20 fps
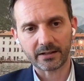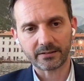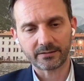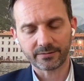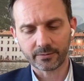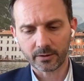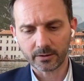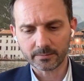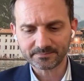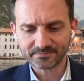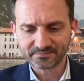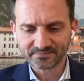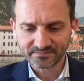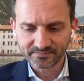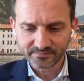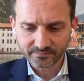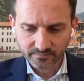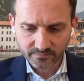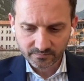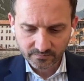platform.
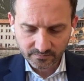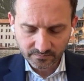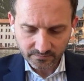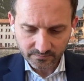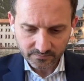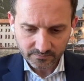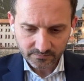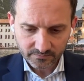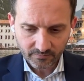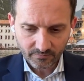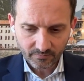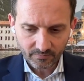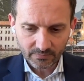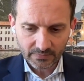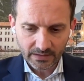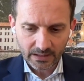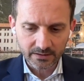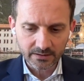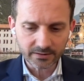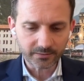
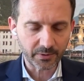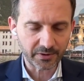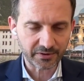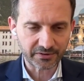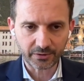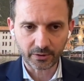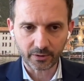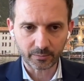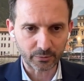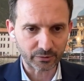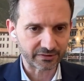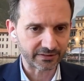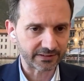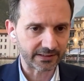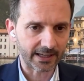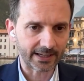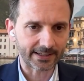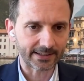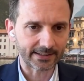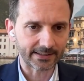So it works almost
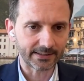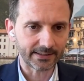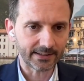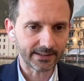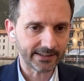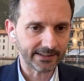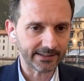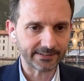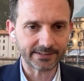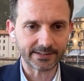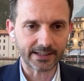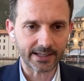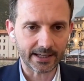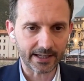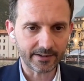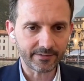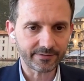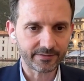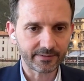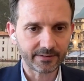like an
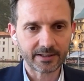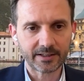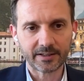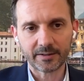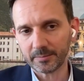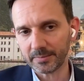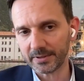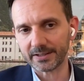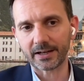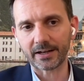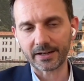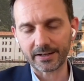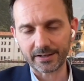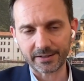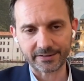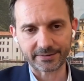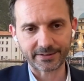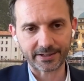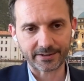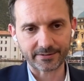ETF, but in a
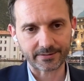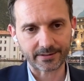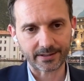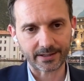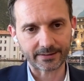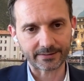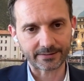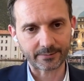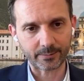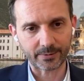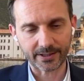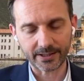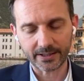decentralized